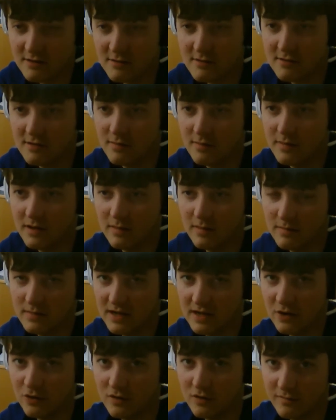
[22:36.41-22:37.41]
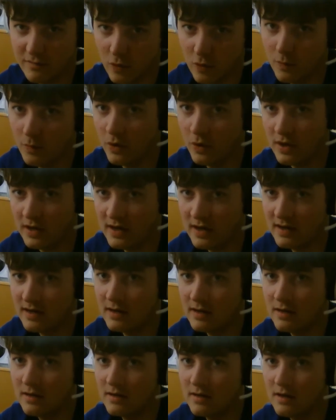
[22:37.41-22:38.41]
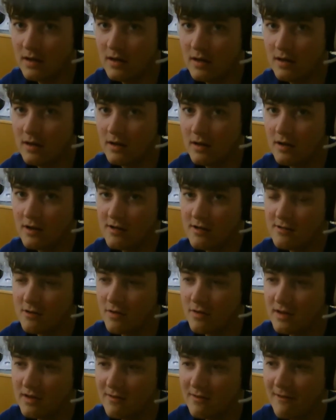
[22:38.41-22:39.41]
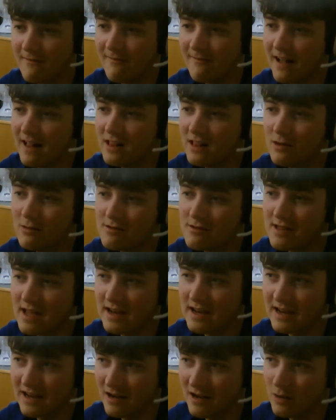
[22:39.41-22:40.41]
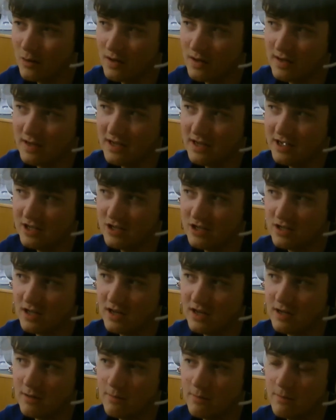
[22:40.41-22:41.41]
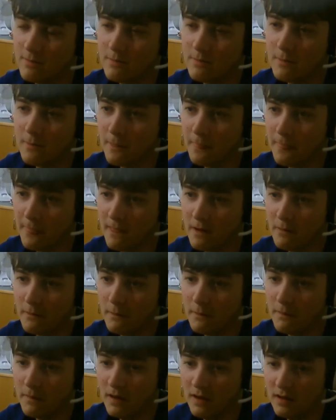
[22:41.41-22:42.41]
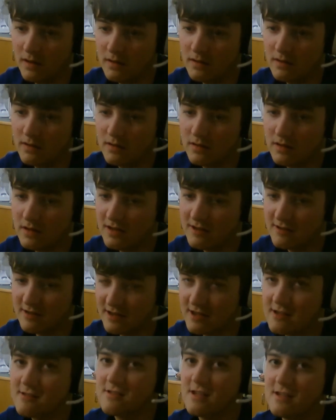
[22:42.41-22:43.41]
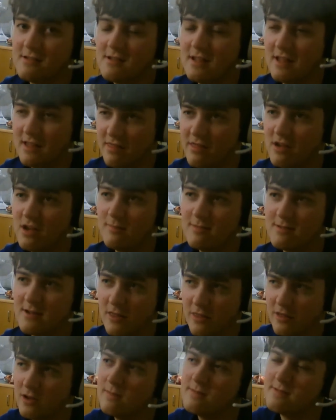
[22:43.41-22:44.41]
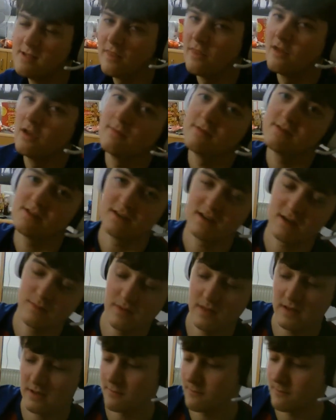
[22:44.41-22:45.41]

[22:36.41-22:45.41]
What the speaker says: So you'd be up down to 4.9. So the value is getting lower each time, but it's like a set, so like 30%, 30%, 30% type of thing.